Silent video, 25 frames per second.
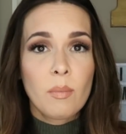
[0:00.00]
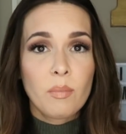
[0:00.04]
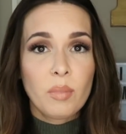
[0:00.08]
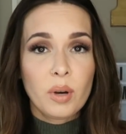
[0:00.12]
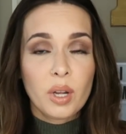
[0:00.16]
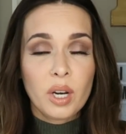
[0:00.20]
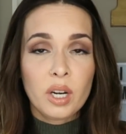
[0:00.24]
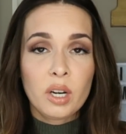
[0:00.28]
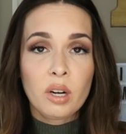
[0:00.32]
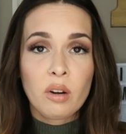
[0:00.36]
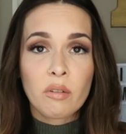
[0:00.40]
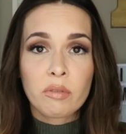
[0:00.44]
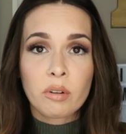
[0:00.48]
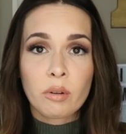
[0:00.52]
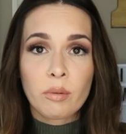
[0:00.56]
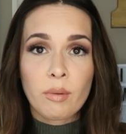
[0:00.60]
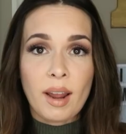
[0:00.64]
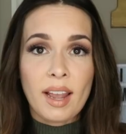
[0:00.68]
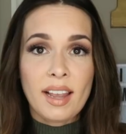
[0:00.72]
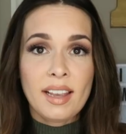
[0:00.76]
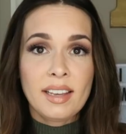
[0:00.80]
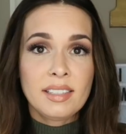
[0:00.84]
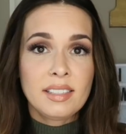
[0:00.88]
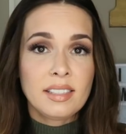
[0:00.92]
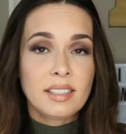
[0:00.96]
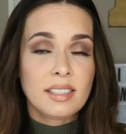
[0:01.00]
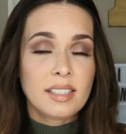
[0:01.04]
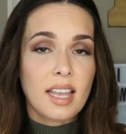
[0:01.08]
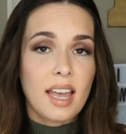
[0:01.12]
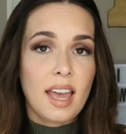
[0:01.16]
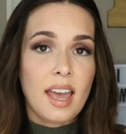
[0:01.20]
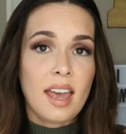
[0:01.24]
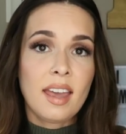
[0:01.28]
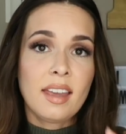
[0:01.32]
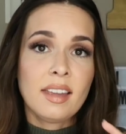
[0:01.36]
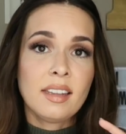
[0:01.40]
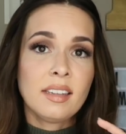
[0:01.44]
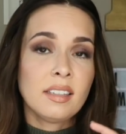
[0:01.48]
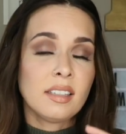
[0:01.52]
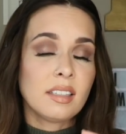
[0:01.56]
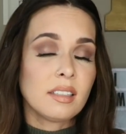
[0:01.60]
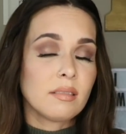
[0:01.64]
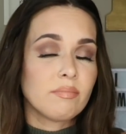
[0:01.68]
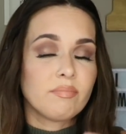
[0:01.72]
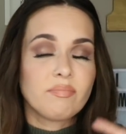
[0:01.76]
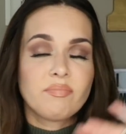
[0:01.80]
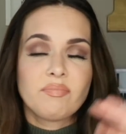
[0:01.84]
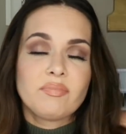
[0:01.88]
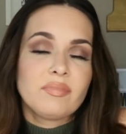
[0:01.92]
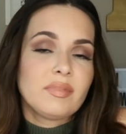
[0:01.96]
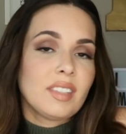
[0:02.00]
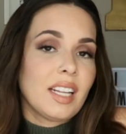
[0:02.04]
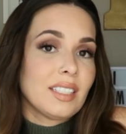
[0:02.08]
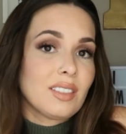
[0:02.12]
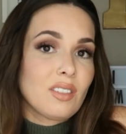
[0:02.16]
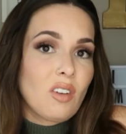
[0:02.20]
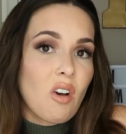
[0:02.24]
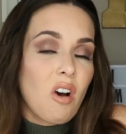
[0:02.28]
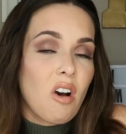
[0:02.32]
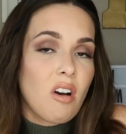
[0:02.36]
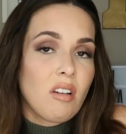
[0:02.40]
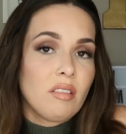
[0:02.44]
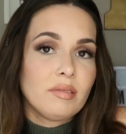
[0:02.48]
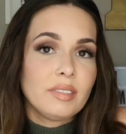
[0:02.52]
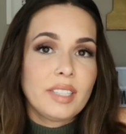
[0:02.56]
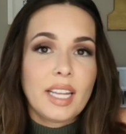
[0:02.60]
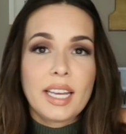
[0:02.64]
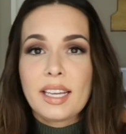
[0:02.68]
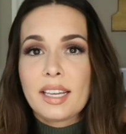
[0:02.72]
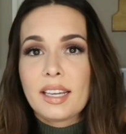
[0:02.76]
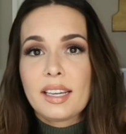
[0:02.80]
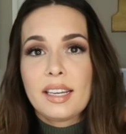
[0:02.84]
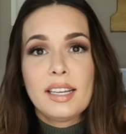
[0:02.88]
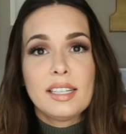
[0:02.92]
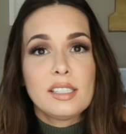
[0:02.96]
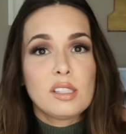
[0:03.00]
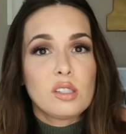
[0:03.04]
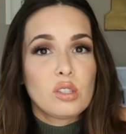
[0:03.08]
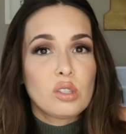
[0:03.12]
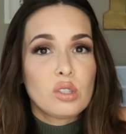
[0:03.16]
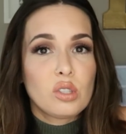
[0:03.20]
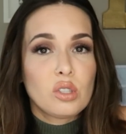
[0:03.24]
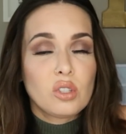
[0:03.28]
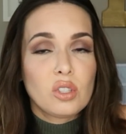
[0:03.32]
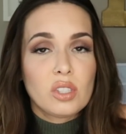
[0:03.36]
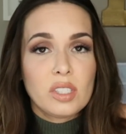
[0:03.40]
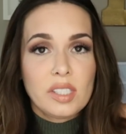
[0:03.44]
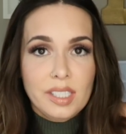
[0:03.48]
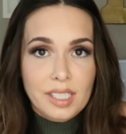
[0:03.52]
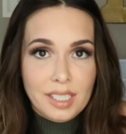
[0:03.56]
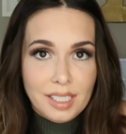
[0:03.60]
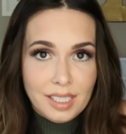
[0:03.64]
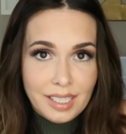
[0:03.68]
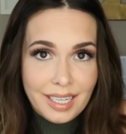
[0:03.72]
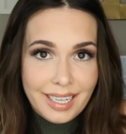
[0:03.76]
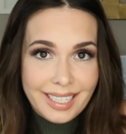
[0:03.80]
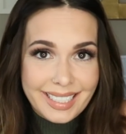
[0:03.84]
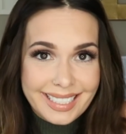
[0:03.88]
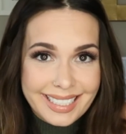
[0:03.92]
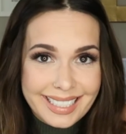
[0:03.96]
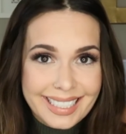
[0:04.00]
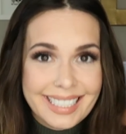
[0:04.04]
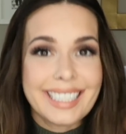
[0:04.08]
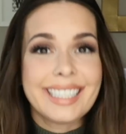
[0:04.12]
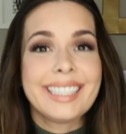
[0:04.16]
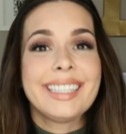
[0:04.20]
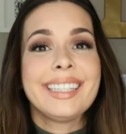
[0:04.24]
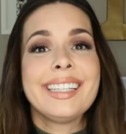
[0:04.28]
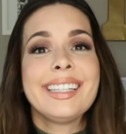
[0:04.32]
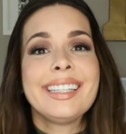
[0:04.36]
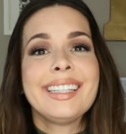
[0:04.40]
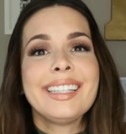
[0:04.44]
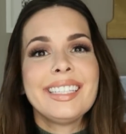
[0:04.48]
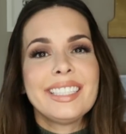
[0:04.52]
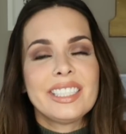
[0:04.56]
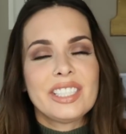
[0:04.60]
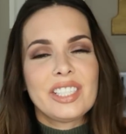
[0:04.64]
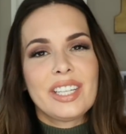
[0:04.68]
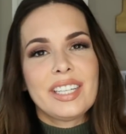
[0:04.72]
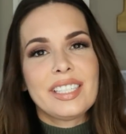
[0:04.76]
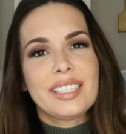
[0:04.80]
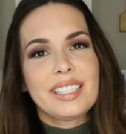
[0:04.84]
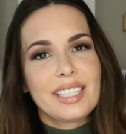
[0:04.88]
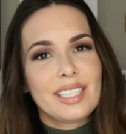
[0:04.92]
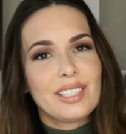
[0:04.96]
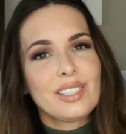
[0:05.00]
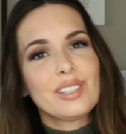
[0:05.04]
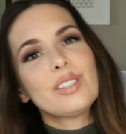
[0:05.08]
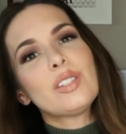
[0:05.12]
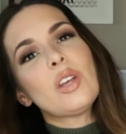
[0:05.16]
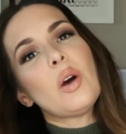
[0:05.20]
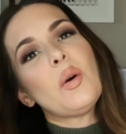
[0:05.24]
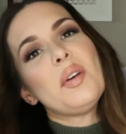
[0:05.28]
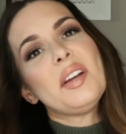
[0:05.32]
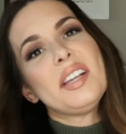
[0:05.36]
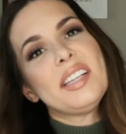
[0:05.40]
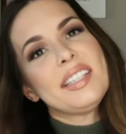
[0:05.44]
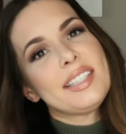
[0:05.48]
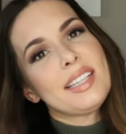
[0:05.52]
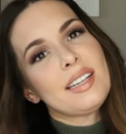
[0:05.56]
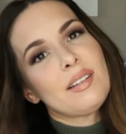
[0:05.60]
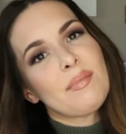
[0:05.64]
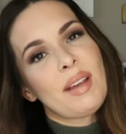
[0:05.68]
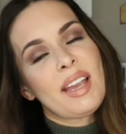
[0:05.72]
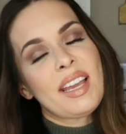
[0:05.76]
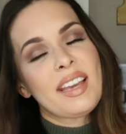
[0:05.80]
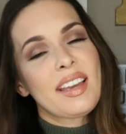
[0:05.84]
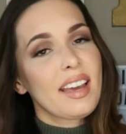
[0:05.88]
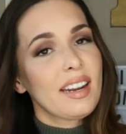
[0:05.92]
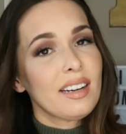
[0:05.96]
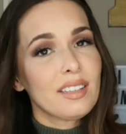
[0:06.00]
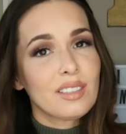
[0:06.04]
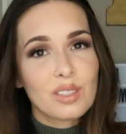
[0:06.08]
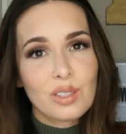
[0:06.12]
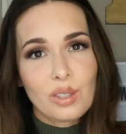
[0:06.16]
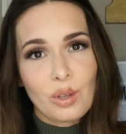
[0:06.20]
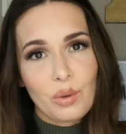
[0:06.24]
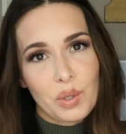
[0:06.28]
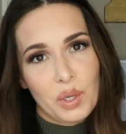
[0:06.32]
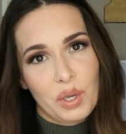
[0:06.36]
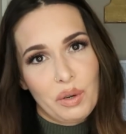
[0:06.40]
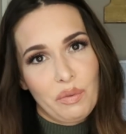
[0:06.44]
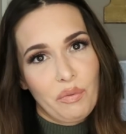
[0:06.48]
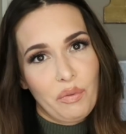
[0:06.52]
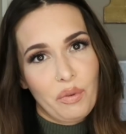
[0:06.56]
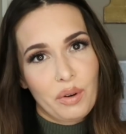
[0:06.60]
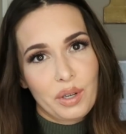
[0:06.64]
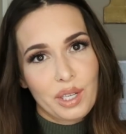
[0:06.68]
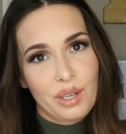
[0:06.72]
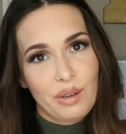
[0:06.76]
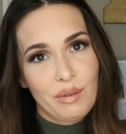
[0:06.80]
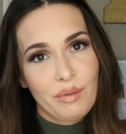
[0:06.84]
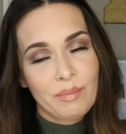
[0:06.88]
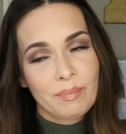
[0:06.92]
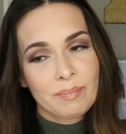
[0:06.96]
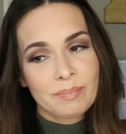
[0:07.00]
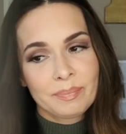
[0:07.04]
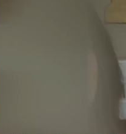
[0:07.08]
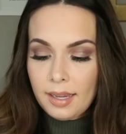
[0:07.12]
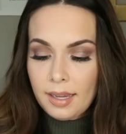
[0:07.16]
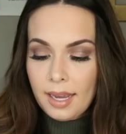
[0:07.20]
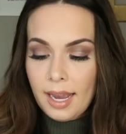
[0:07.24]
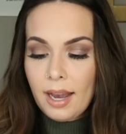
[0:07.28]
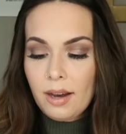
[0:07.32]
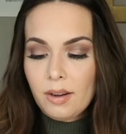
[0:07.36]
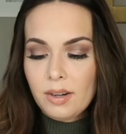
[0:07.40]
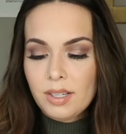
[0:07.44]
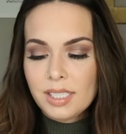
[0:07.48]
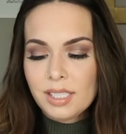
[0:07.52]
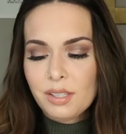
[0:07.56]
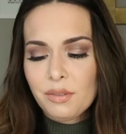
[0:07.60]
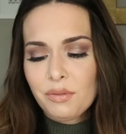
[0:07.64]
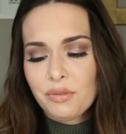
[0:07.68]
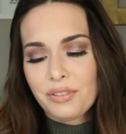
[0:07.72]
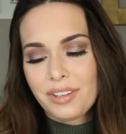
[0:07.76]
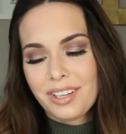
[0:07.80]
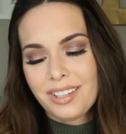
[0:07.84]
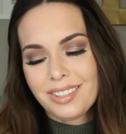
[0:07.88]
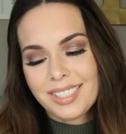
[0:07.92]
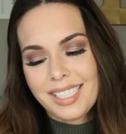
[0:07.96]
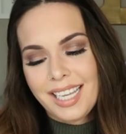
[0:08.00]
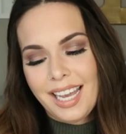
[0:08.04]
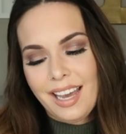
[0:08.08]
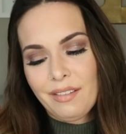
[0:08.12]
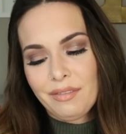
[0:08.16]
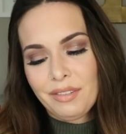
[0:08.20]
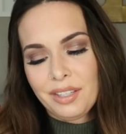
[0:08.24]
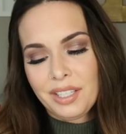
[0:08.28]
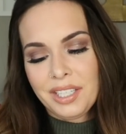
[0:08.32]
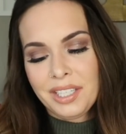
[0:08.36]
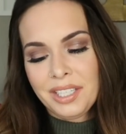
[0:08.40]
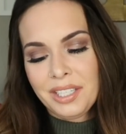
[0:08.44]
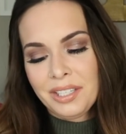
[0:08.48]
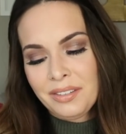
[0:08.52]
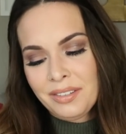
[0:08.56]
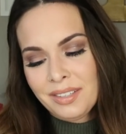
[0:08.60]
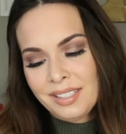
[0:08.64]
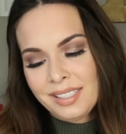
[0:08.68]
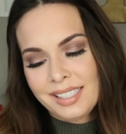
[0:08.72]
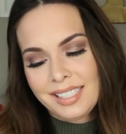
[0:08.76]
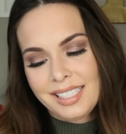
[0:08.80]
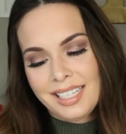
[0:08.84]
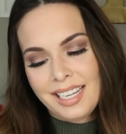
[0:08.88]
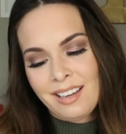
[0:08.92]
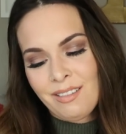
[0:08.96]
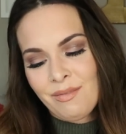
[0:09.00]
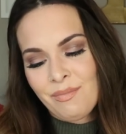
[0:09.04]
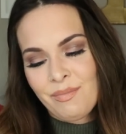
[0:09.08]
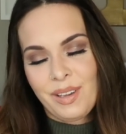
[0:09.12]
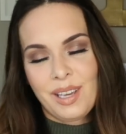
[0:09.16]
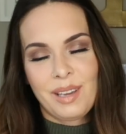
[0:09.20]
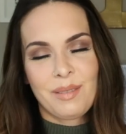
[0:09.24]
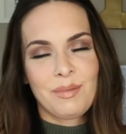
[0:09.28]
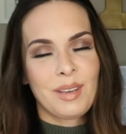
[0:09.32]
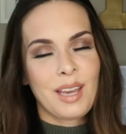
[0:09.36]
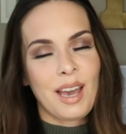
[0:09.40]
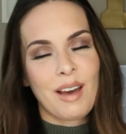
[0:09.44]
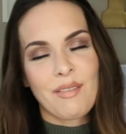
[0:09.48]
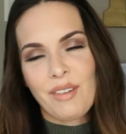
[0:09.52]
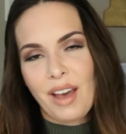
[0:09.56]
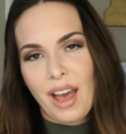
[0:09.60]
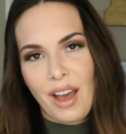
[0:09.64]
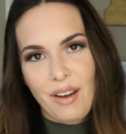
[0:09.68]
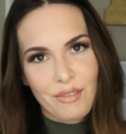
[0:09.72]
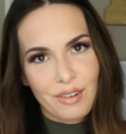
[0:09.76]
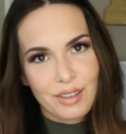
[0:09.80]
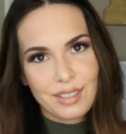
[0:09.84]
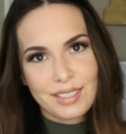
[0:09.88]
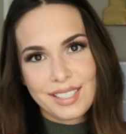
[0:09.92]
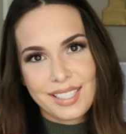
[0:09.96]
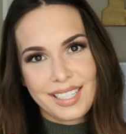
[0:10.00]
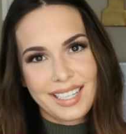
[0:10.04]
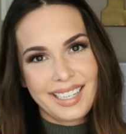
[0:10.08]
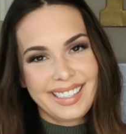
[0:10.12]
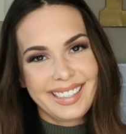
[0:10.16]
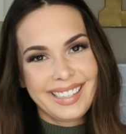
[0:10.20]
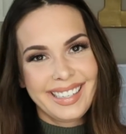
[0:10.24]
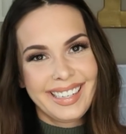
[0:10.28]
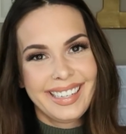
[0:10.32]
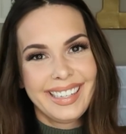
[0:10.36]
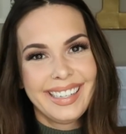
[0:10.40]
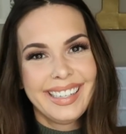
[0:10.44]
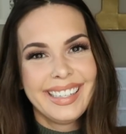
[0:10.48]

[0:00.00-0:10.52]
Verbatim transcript: put it over rice, and that's all. Like, it's just delicious and so easy to make and it's so good for you. How does it feel to have the cutest damn baby I've ever seen?